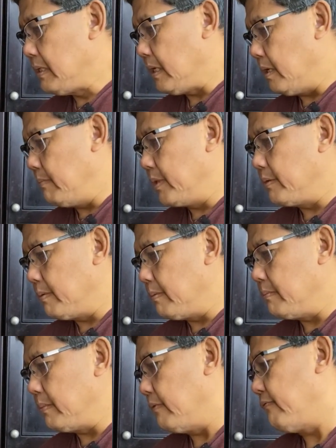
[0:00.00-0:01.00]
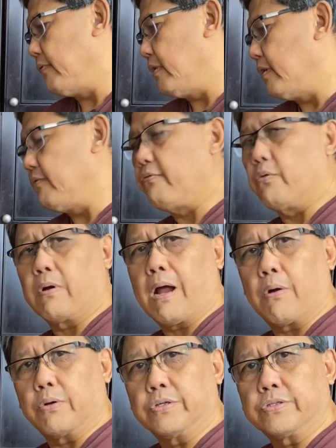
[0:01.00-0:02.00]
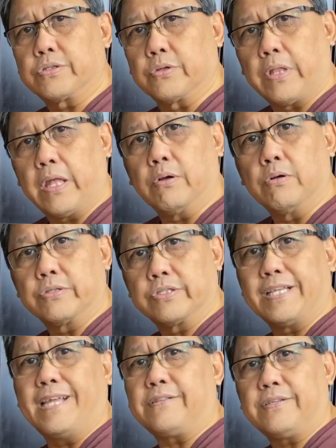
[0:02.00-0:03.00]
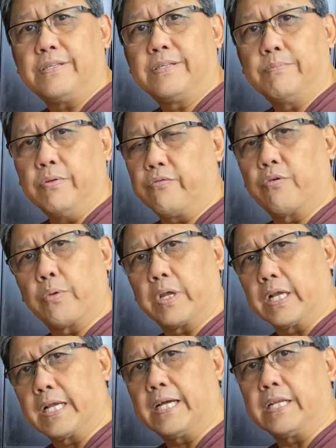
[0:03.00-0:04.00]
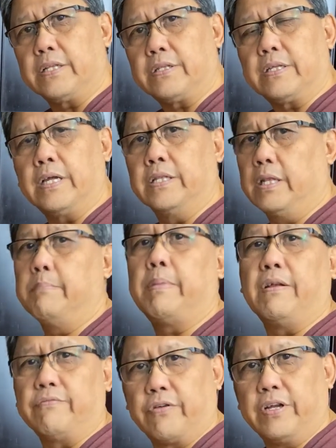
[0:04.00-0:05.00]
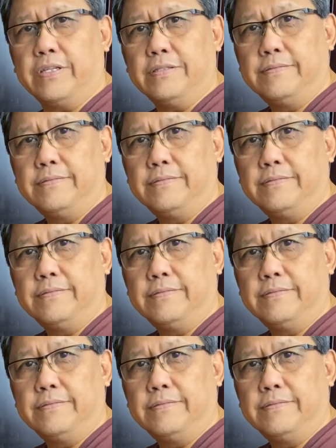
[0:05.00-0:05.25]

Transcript: a minimum of 4 hours so that it will set before we can cut it and then pan fry it.